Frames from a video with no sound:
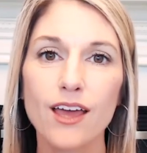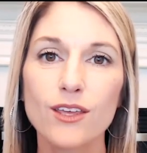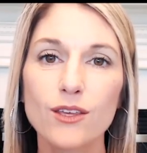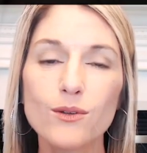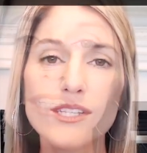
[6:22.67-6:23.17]

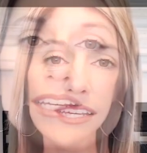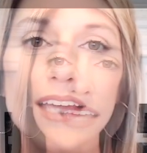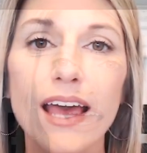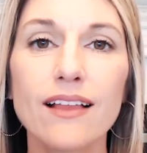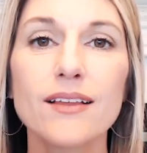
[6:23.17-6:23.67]

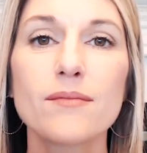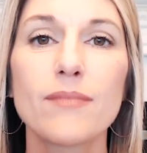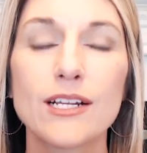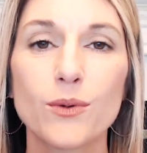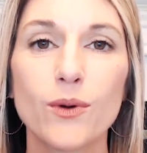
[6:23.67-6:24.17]
using
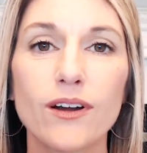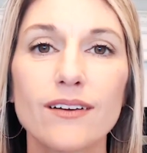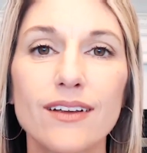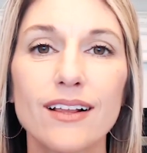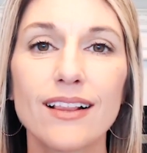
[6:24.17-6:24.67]
Elementor.
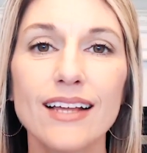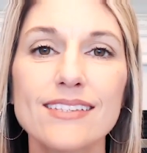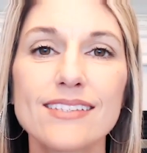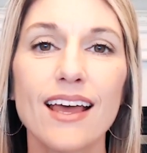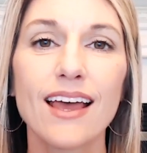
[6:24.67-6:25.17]

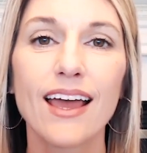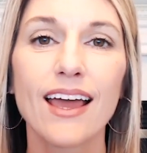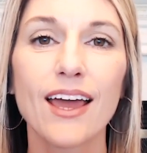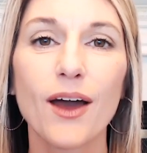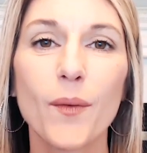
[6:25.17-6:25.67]
Let's
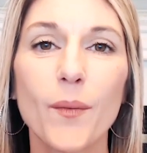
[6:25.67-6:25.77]
go.